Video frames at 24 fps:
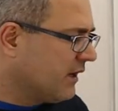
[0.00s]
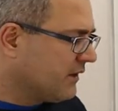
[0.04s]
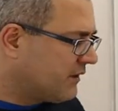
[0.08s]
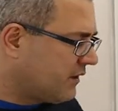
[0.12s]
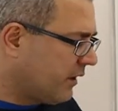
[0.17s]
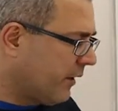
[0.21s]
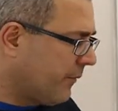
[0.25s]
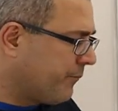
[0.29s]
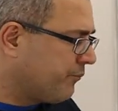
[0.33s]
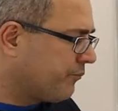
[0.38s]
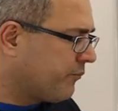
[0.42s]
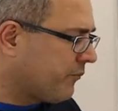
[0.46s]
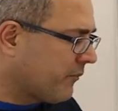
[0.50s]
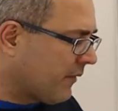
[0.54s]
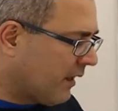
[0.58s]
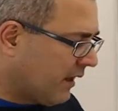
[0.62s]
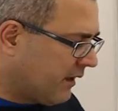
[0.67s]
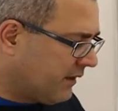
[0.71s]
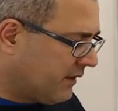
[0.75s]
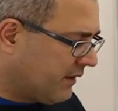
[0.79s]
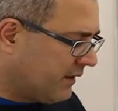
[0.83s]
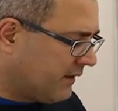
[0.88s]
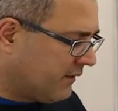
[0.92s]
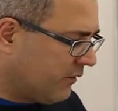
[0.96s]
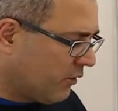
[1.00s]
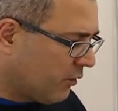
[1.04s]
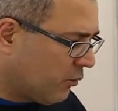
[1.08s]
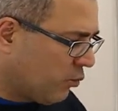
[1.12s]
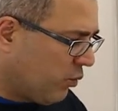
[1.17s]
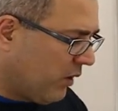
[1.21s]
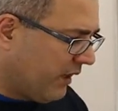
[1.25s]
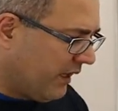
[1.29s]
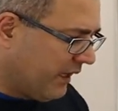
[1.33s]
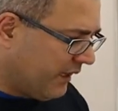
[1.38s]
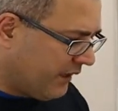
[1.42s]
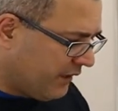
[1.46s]
So your
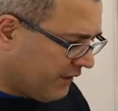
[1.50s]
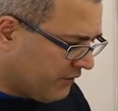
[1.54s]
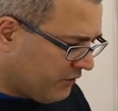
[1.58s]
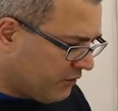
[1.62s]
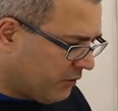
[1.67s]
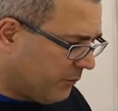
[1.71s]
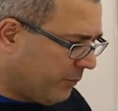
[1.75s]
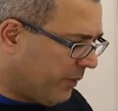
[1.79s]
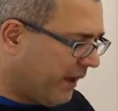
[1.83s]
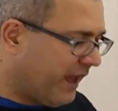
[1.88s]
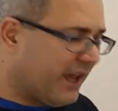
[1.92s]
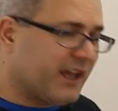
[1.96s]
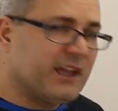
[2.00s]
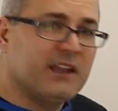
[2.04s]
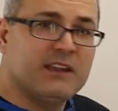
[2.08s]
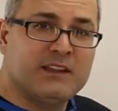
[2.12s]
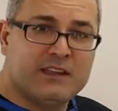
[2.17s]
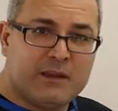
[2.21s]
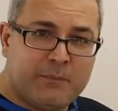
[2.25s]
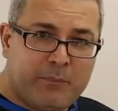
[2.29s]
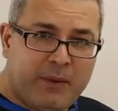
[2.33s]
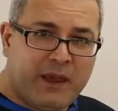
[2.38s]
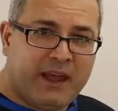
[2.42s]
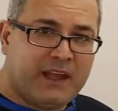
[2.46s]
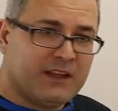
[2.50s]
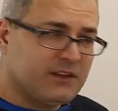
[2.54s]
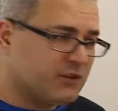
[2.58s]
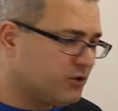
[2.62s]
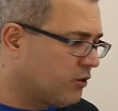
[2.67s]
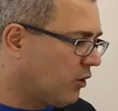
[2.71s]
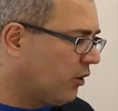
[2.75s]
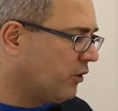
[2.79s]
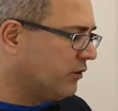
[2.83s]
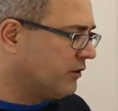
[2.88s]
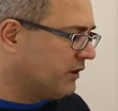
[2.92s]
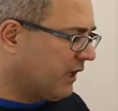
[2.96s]
willingness to pay depends
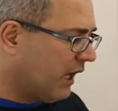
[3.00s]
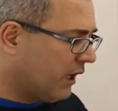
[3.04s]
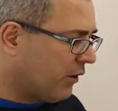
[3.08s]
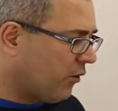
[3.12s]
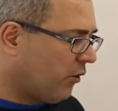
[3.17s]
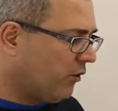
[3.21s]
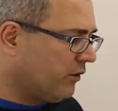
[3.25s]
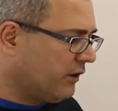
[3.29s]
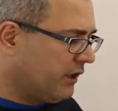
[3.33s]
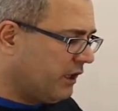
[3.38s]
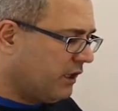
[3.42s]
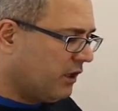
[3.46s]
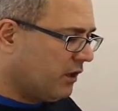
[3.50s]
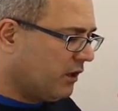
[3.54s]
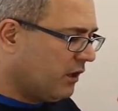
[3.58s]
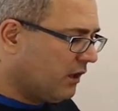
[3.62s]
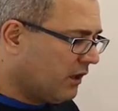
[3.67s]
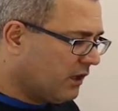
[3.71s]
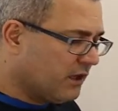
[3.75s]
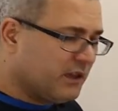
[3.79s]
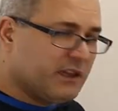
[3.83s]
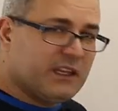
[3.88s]
on not only